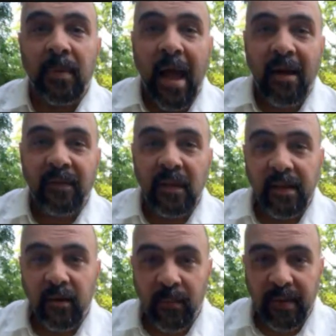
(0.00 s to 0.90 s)
having a
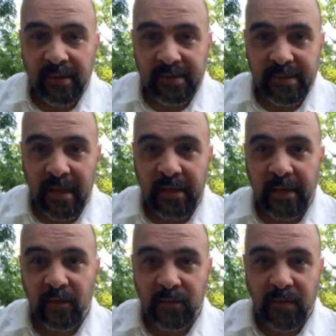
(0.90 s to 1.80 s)
little bit of
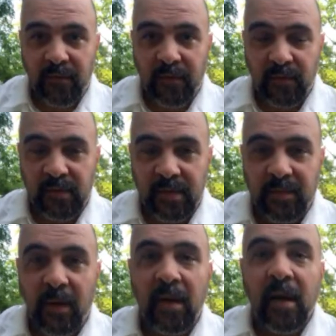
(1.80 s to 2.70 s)
technical difficulties,
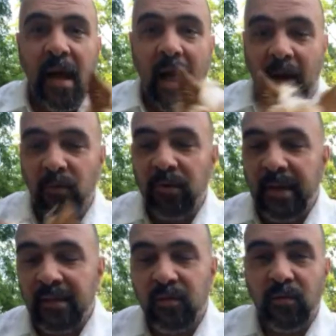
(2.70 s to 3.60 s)
but I will
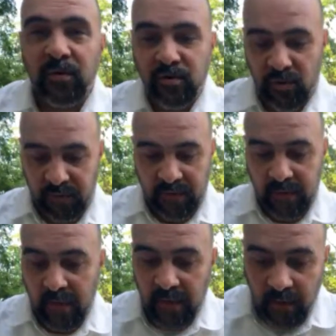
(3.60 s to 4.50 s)
get through the show
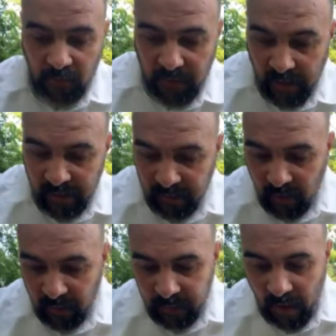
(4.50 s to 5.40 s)
today. Okay,
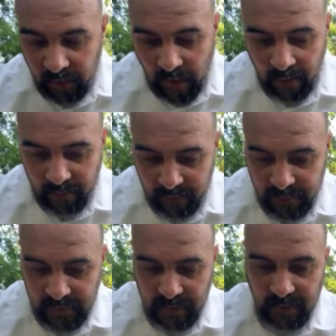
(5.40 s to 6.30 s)
don't,
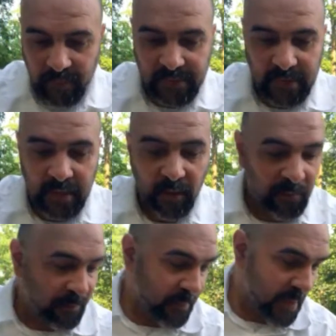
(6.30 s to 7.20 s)
there's a mosquito.
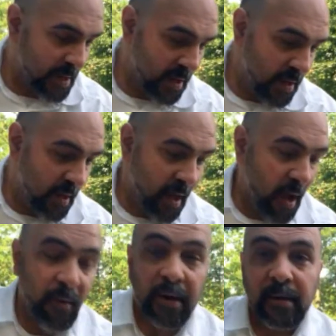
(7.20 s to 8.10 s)

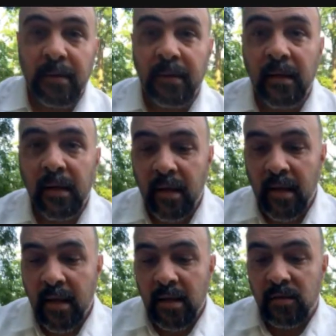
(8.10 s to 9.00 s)
All right,
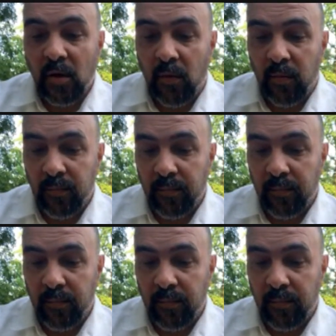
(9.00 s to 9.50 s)
so